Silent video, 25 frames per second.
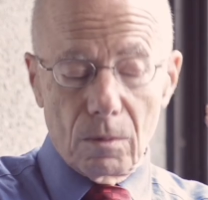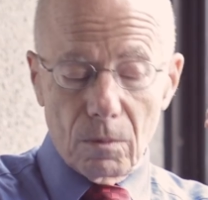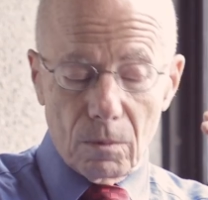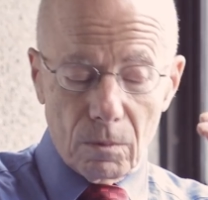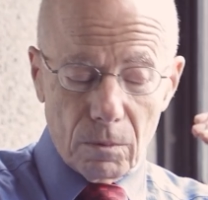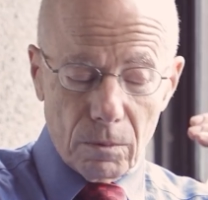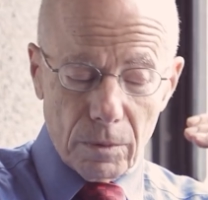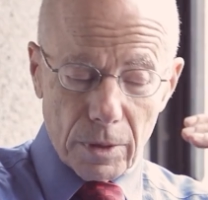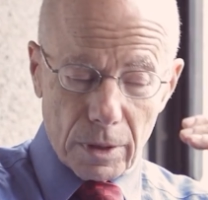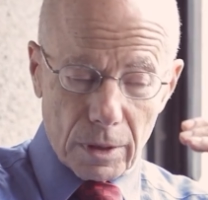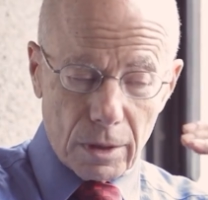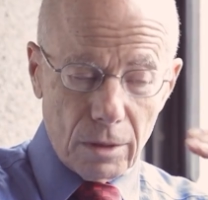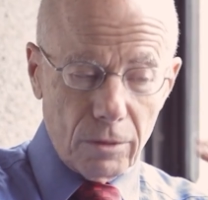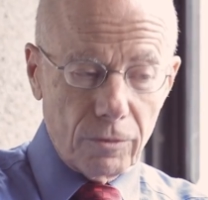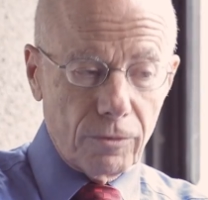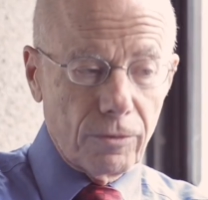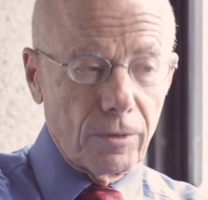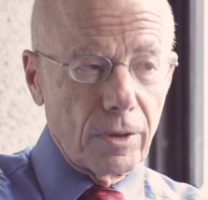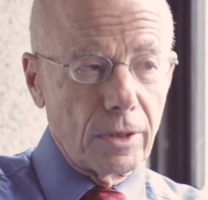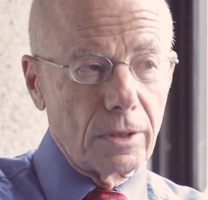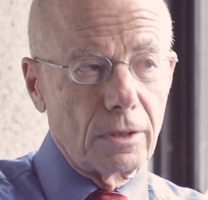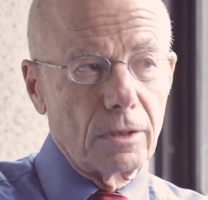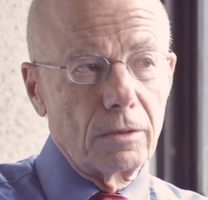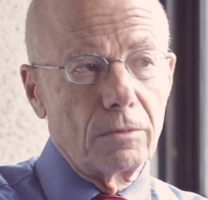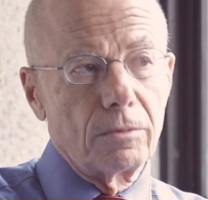we're
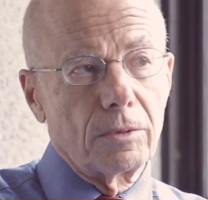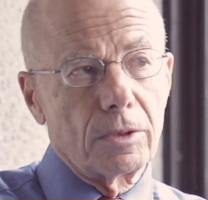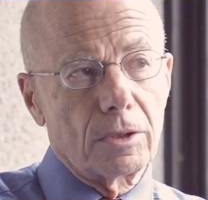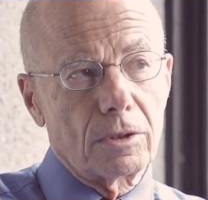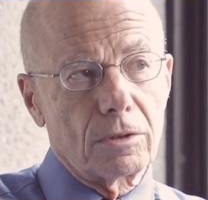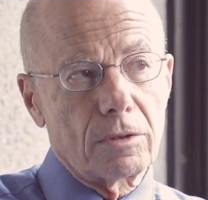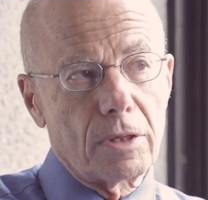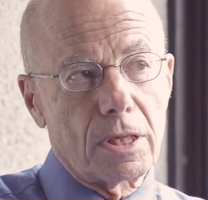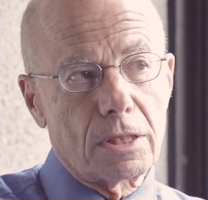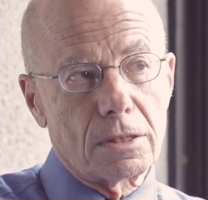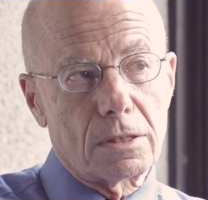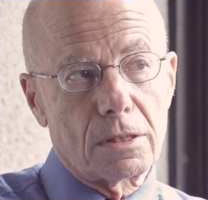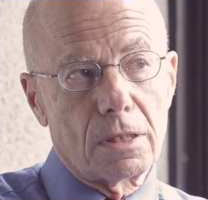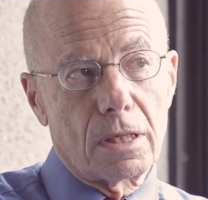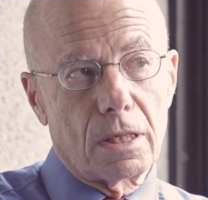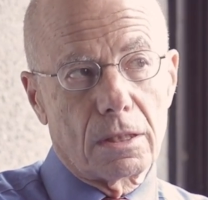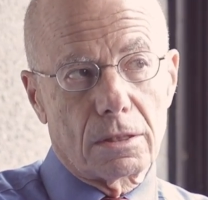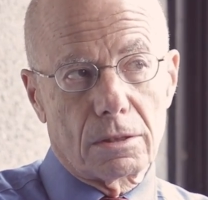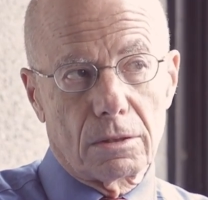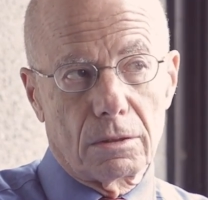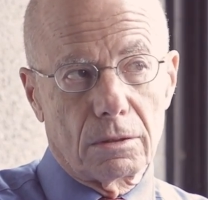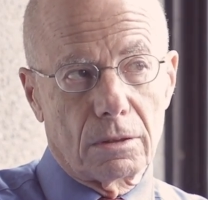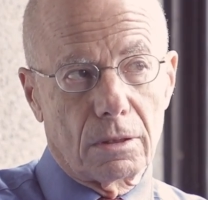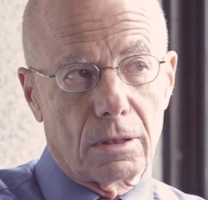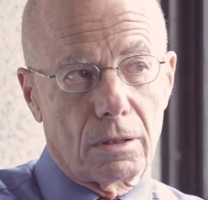confronted with
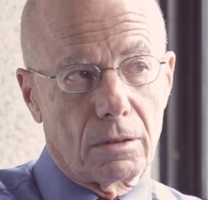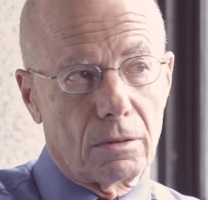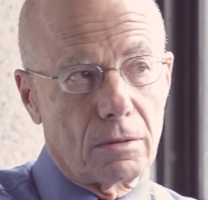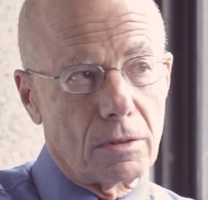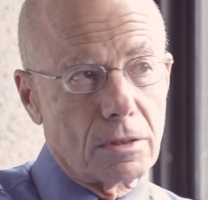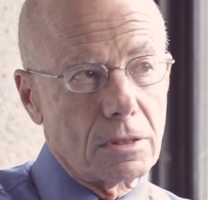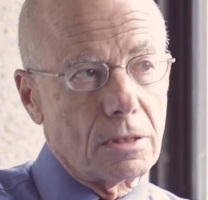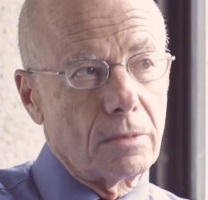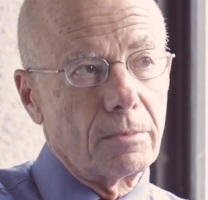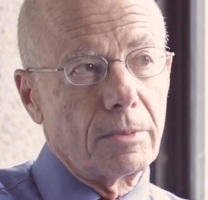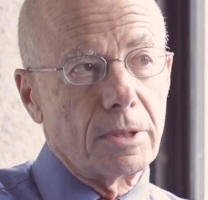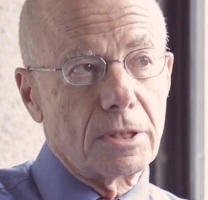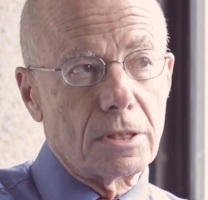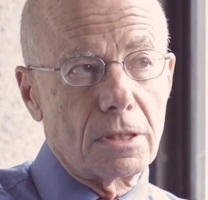transnational terrorism.